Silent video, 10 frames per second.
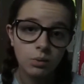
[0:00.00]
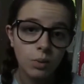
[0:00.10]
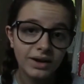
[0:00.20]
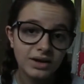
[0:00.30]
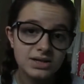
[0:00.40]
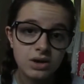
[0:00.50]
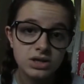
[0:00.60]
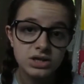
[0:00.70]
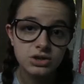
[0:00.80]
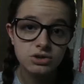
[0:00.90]
When I
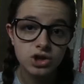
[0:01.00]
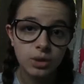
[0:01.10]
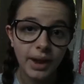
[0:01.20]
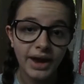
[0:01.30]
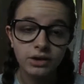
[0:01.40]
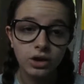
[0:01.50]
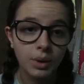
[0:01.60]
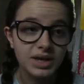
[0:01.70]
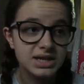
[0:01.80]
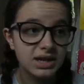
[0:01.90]
started YouTube, I had
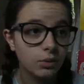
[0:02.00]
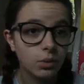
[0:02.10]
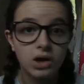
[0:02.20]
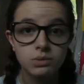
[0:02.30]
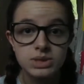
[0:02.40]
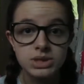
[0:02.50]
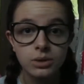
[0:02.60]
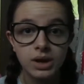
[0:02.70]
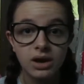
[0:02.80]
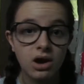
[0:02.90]
no idea what I was doing.